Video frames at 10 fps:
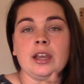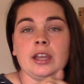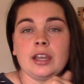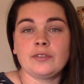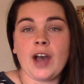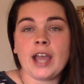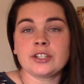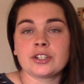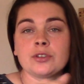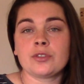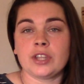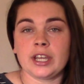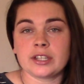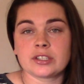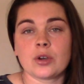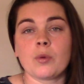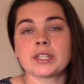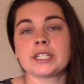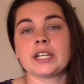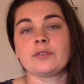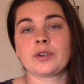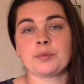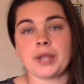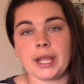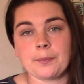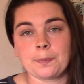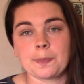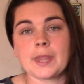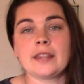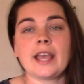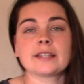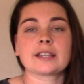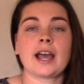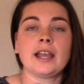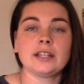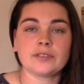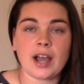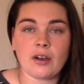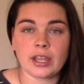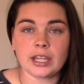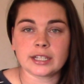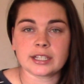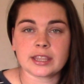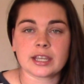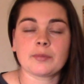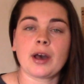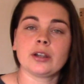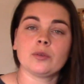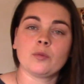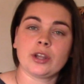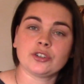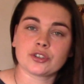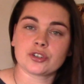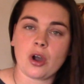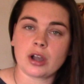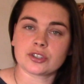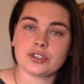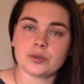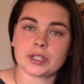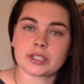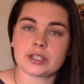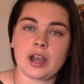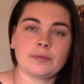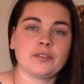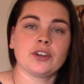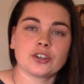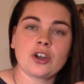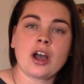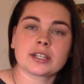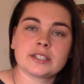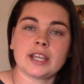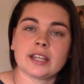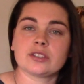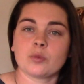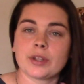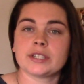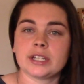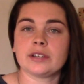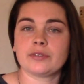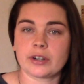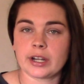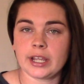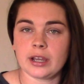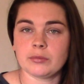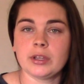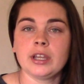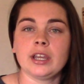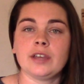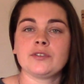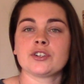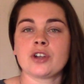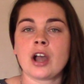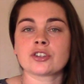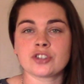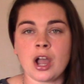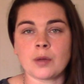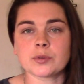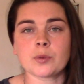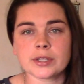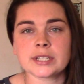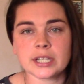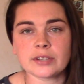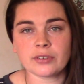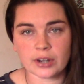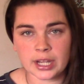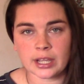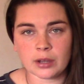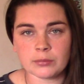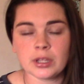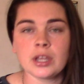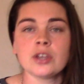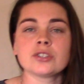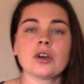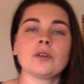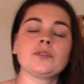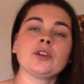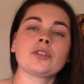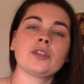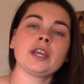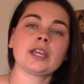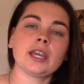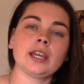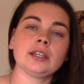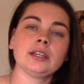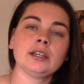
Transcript: if I do this, what's in it for me? And that's kind of how I like to think about it when your dog's doing stuff. If your dog sits, what's in it for him? If your dog jumps, what's in it for him? So if you're thinking